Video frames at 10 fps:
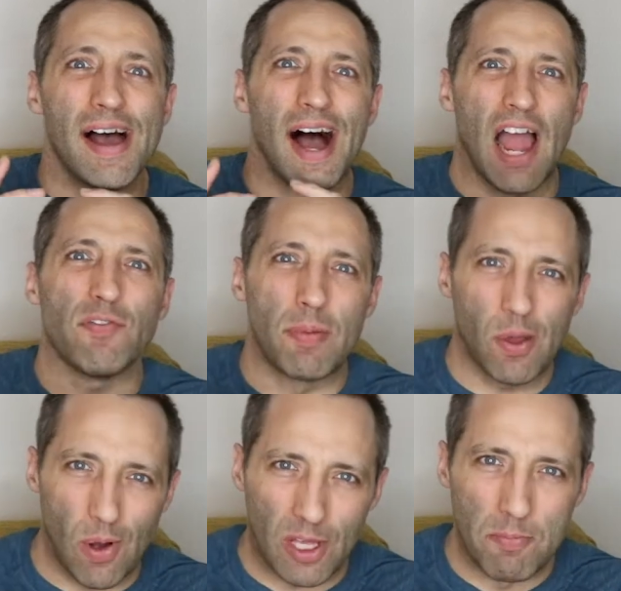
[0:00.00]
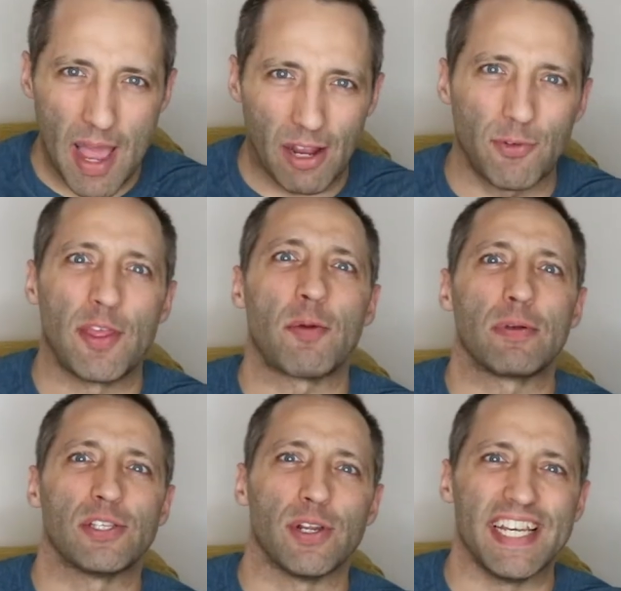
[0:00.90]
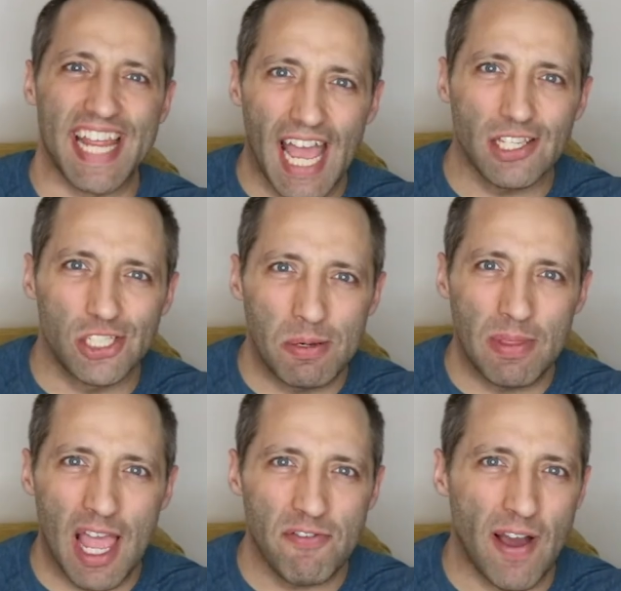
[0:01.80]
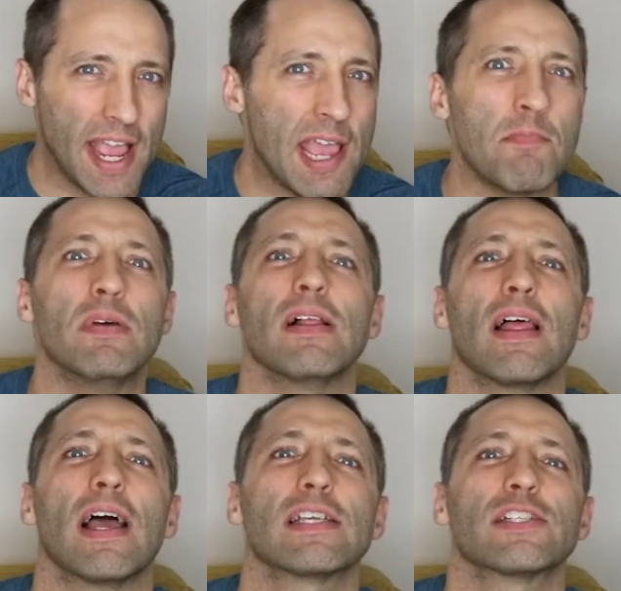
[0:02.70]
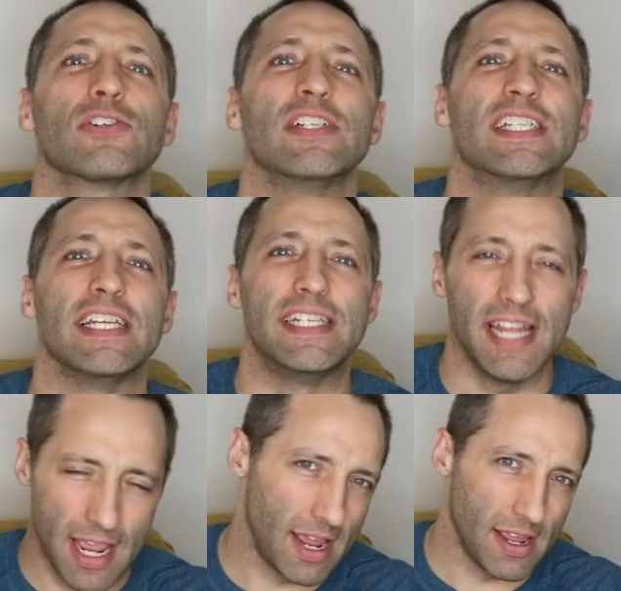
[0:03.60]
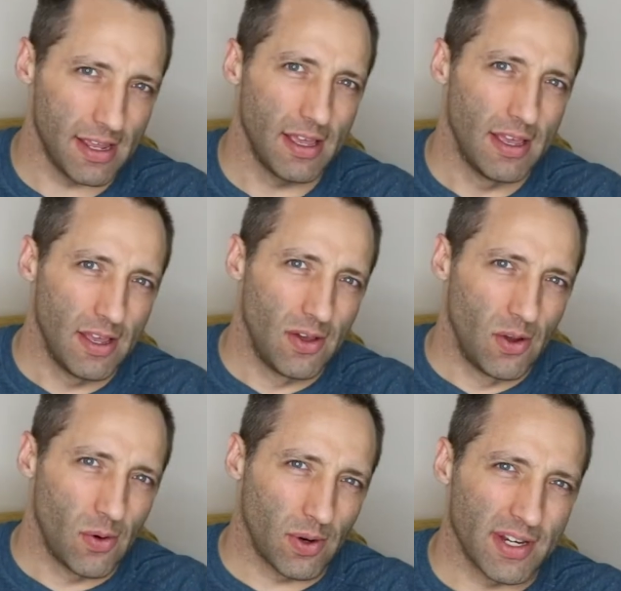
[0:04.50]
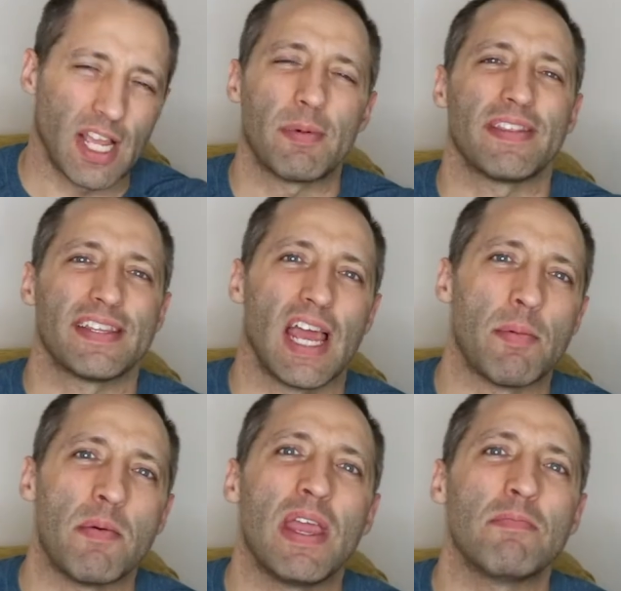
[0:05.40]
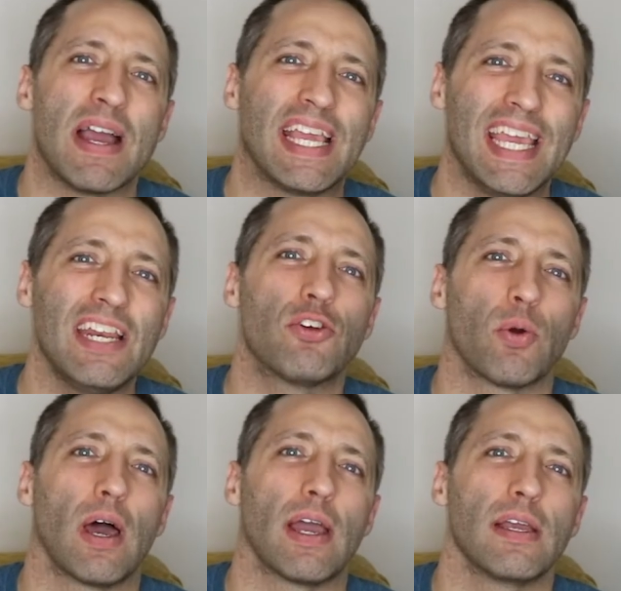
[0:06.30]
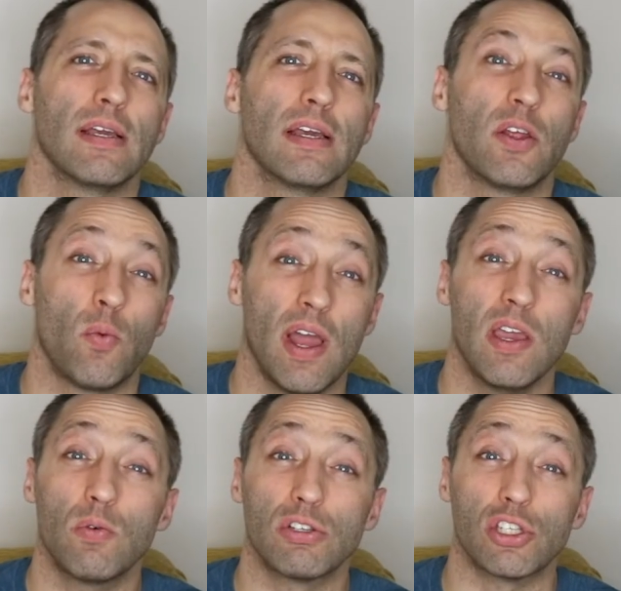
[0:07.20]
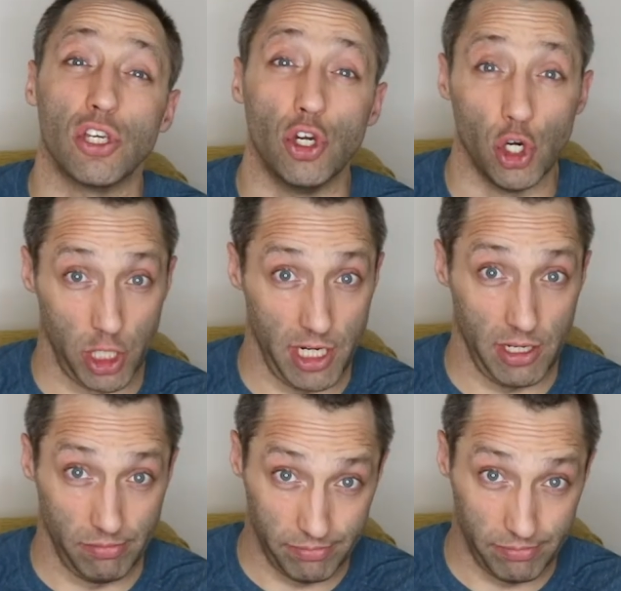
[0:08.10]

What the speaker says: Hi, everybody. Welcome back for another episode of Dad Gym Life. I am Bill Hassler, and today we're going to talk about the time I made my kid cry and why it was good.